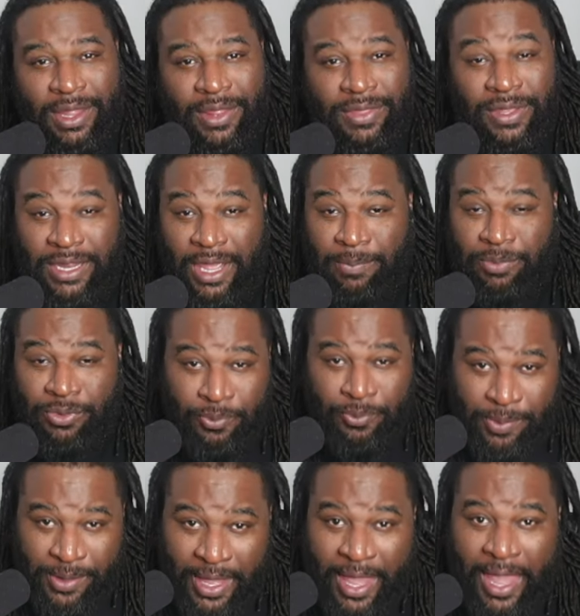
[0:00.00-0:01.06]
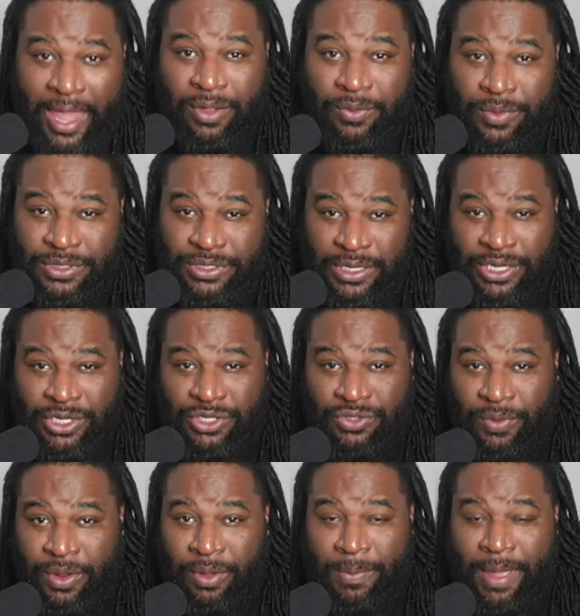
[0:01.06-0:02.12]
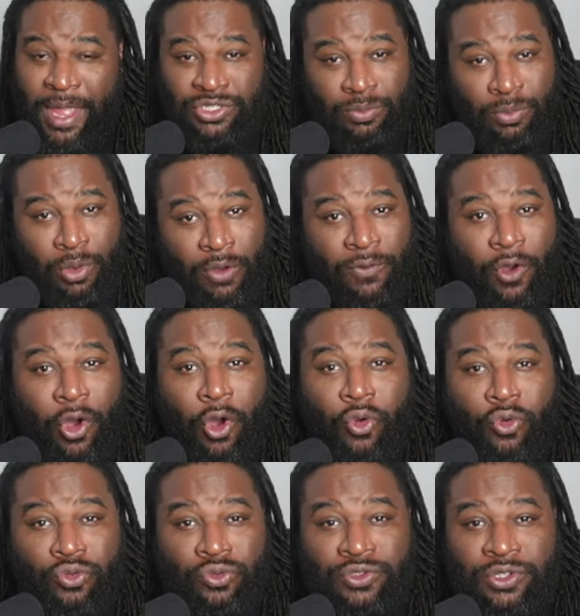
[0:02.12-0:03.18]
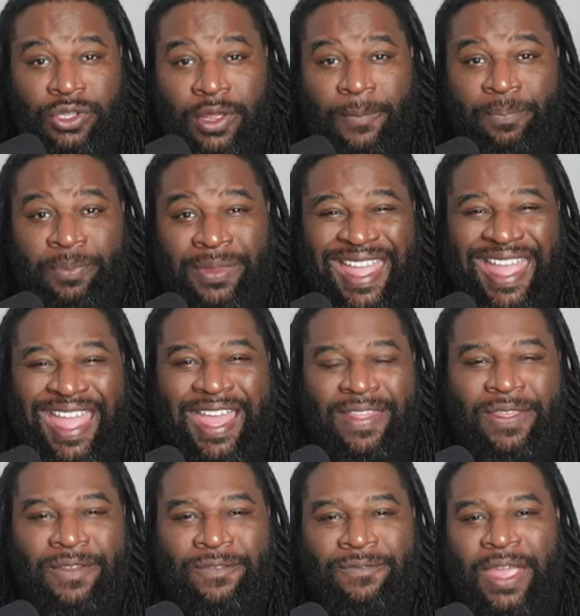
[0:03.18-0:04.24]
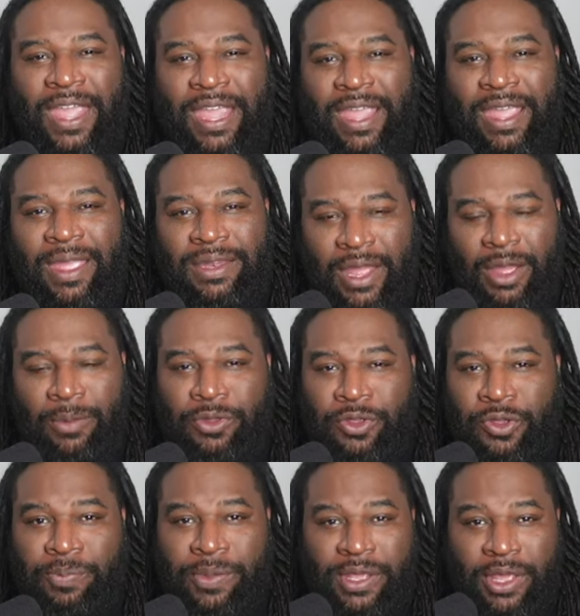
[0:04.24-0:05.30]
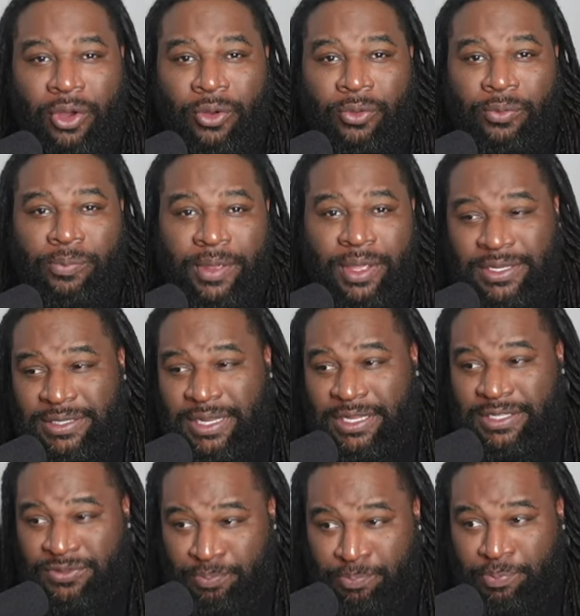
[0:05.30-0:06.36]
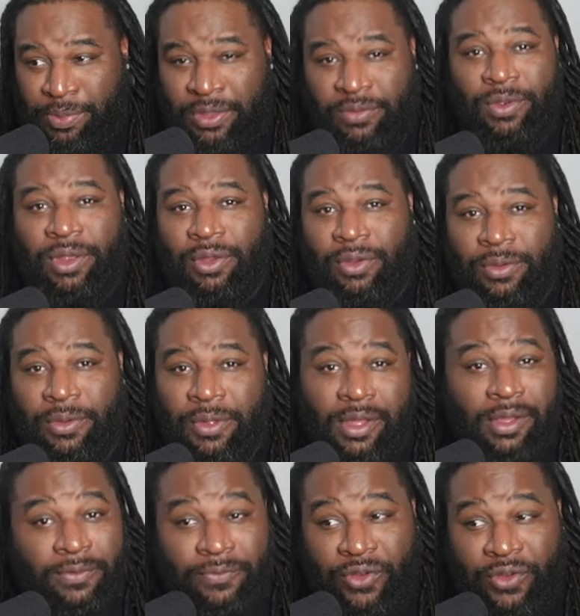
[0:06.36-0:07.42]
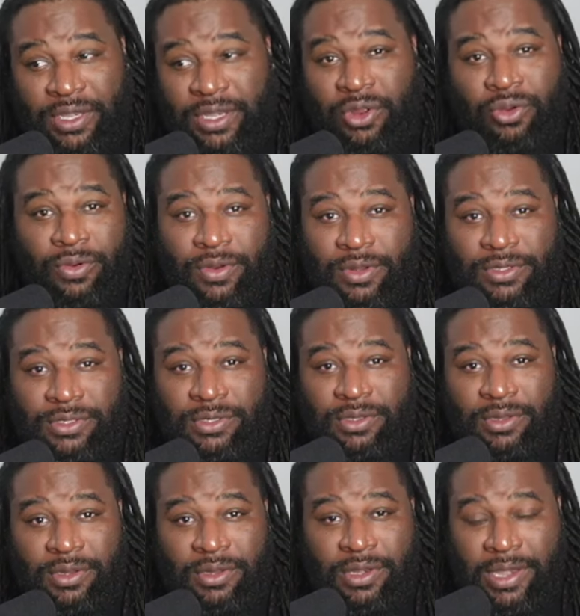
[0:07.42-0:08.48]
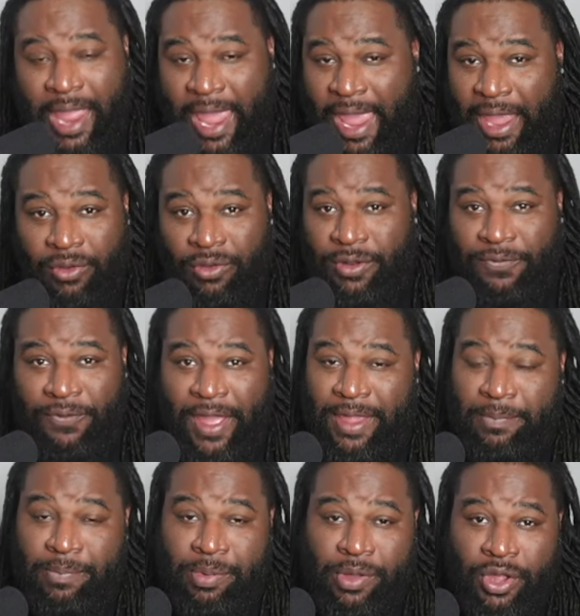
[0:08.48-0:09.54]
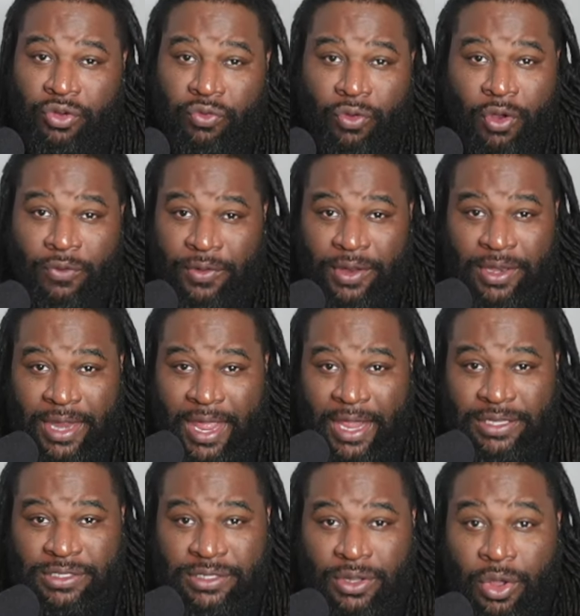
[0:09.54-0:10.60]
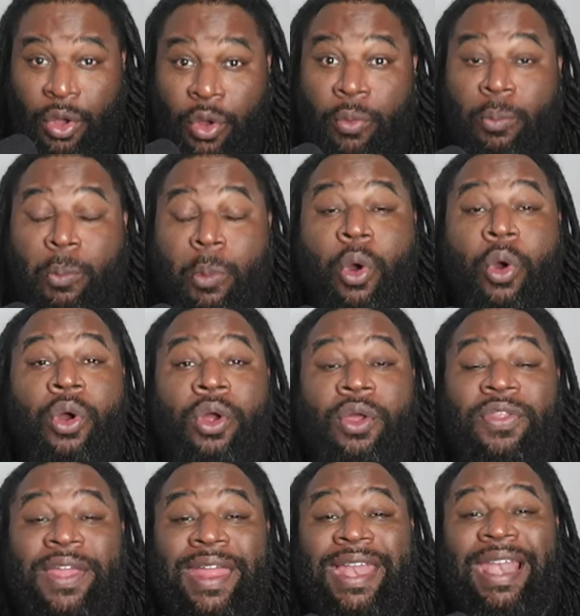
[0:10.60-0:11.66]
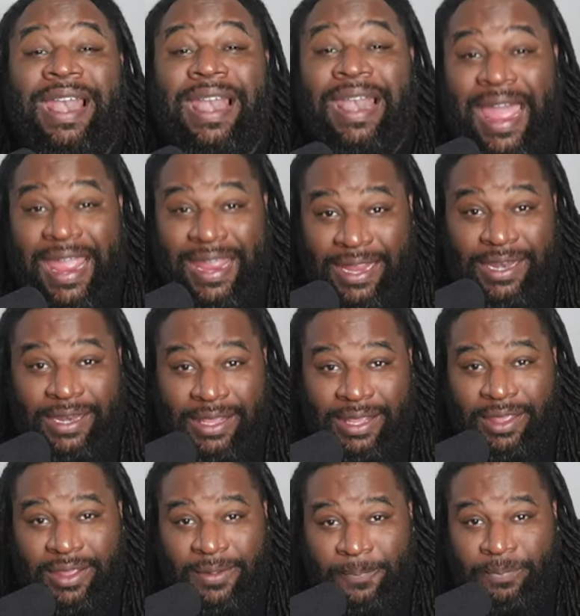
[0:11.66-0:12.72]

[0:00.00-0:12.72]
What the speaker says: The WBA, which Israel Madrimov holds, and the vacant WBO, because let's be real, Fundora's not going to fight Bud Crawford next. More than likely,